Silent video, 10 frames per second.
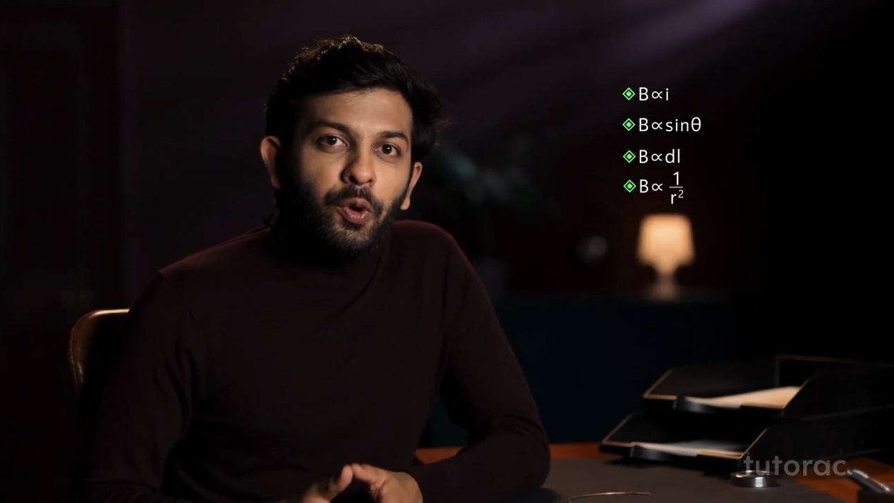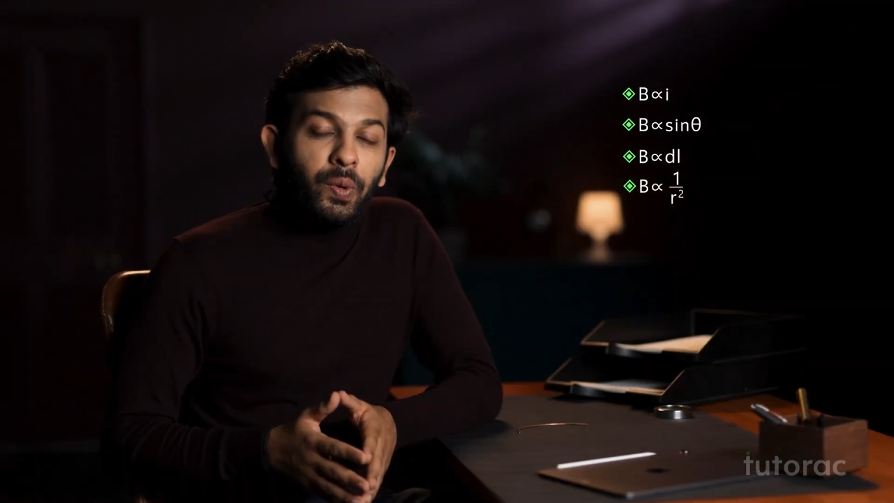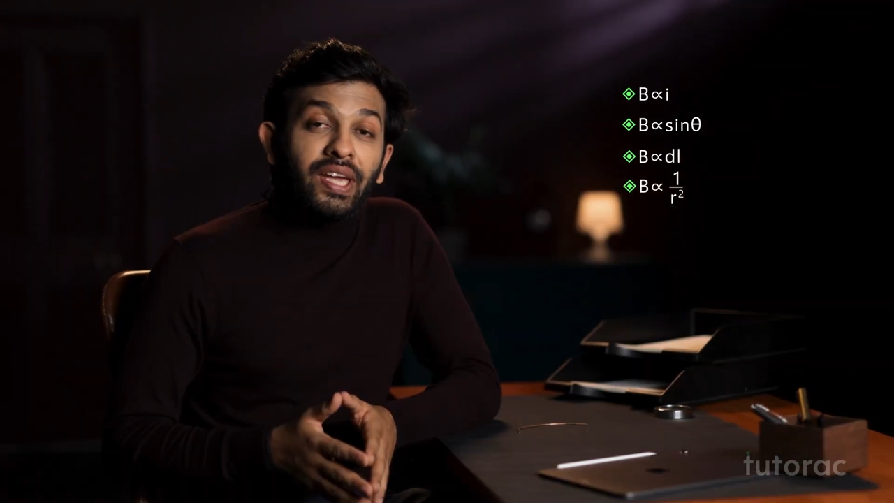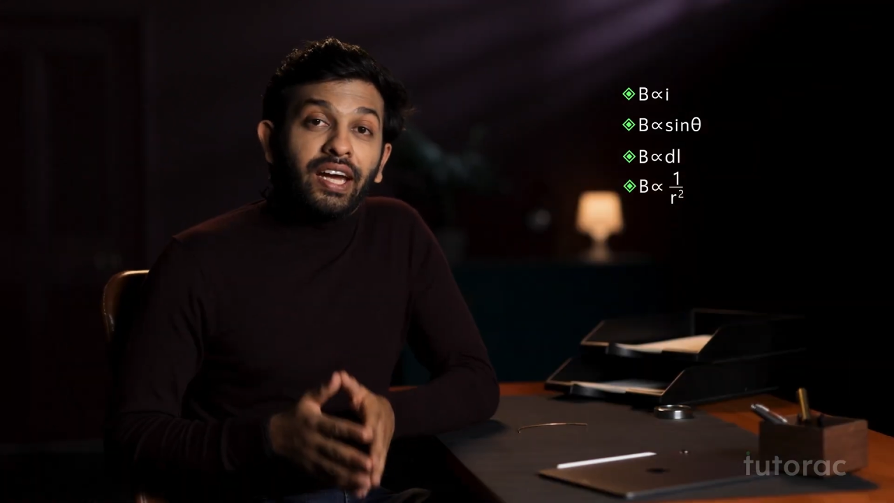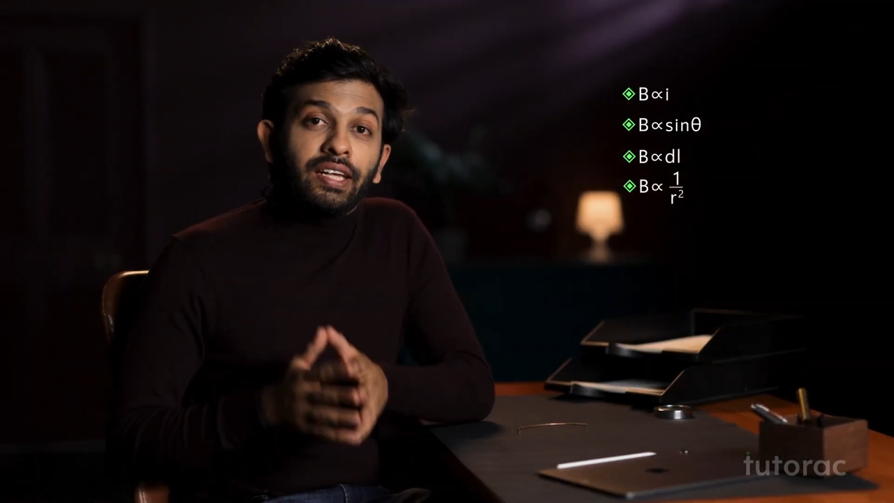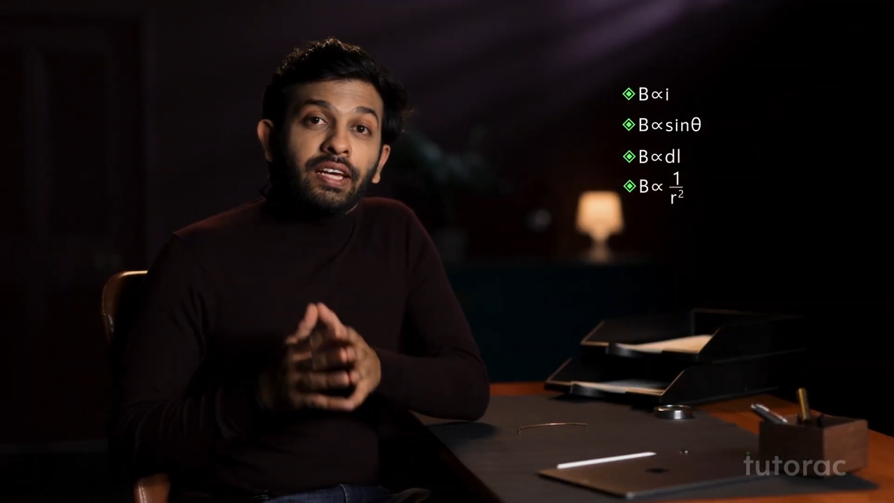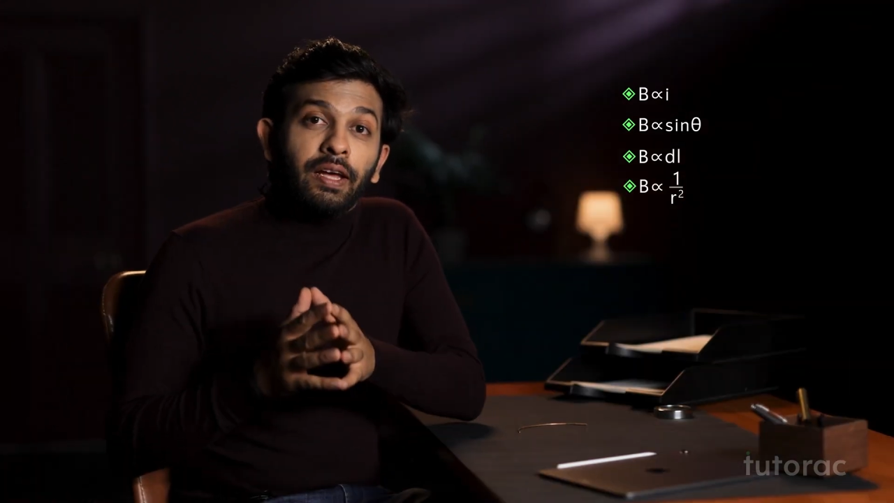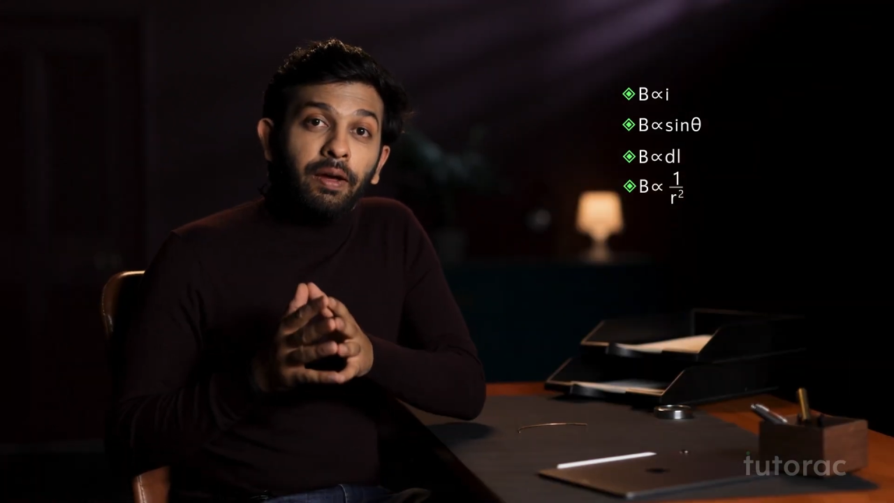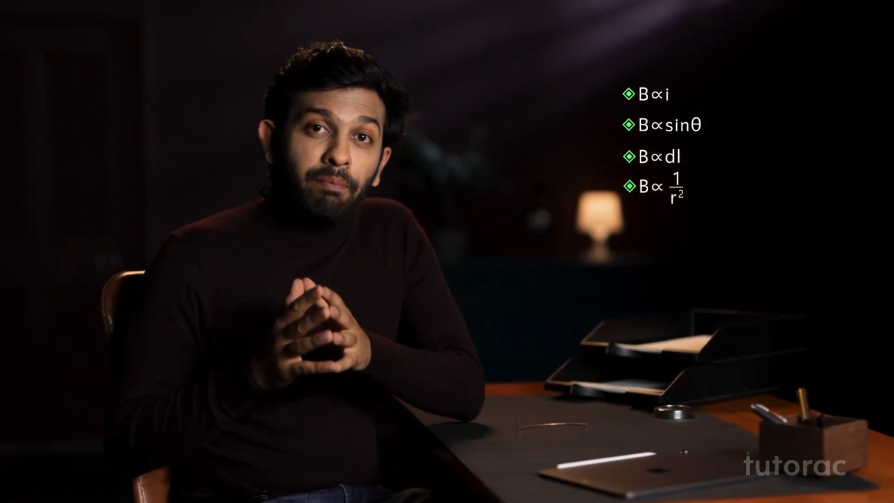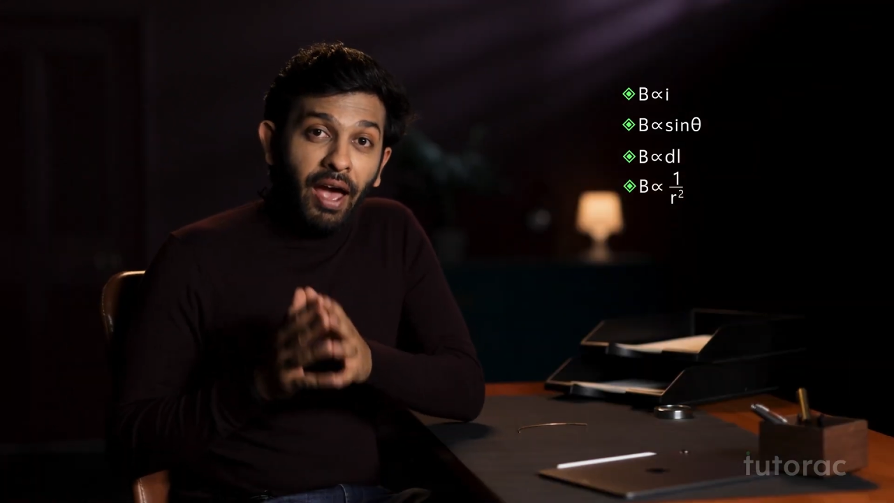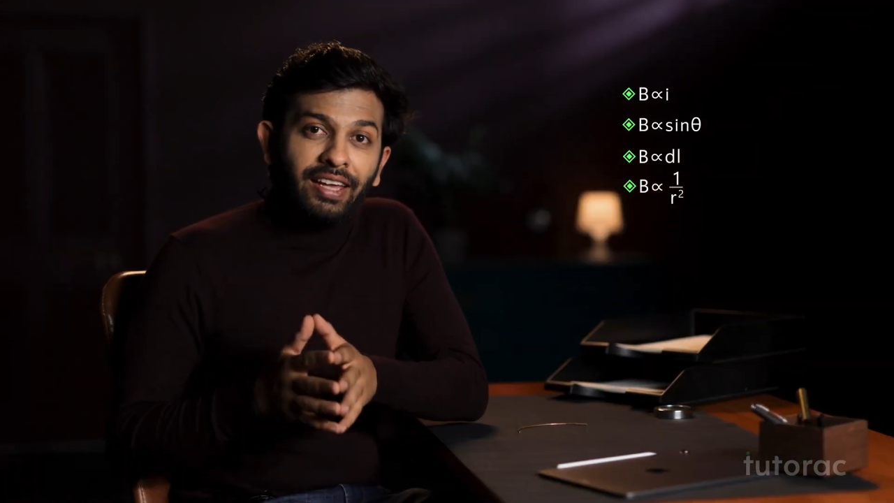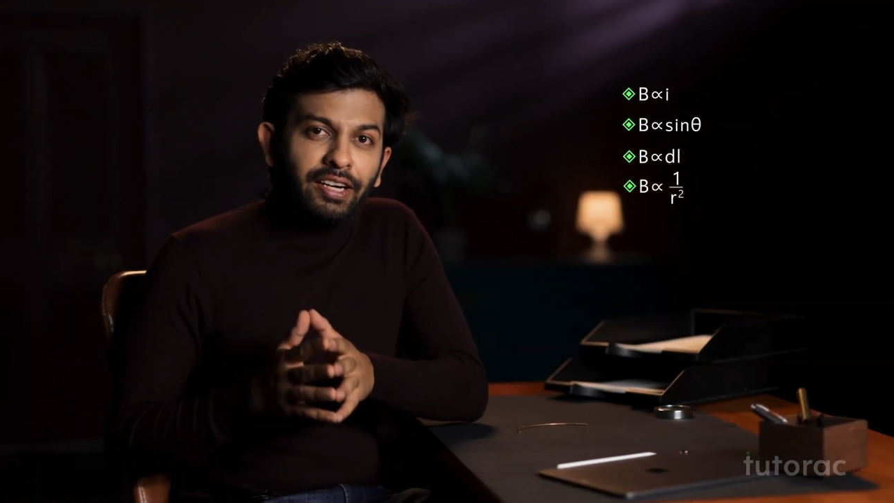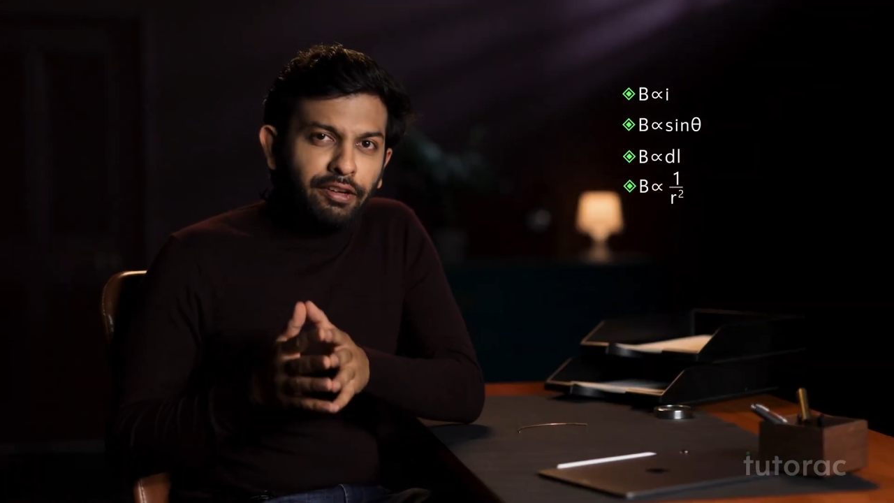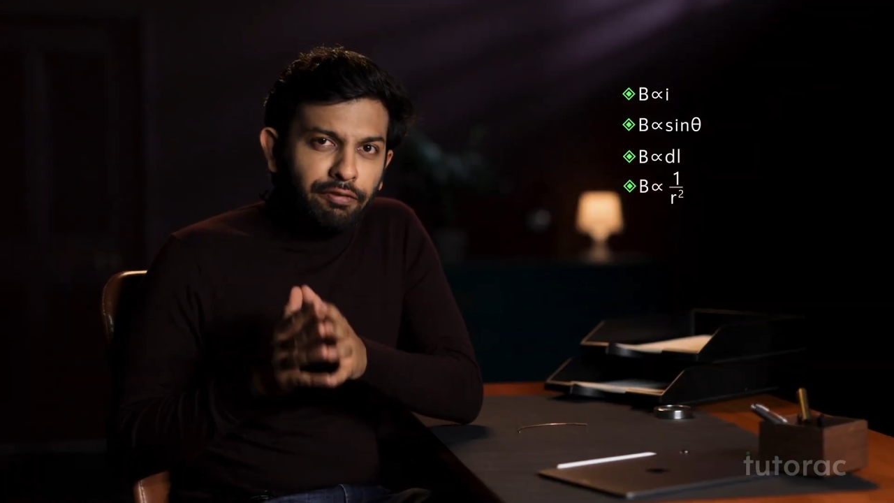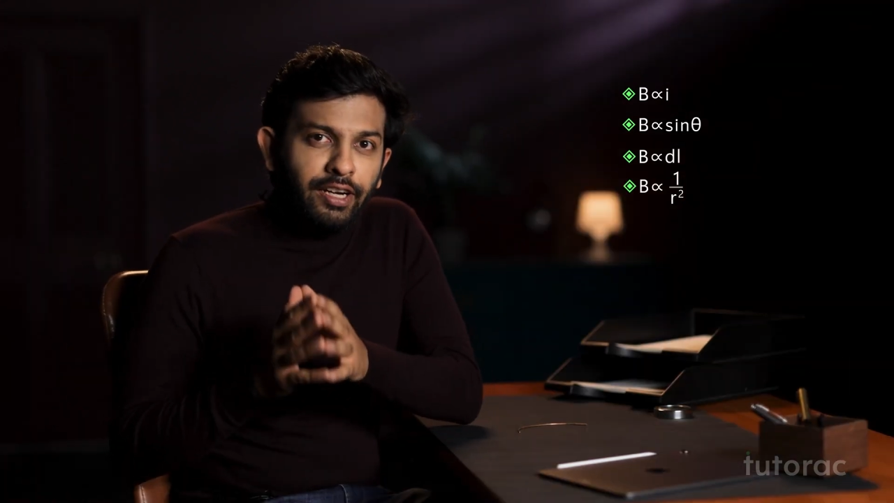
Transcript: we get magnetic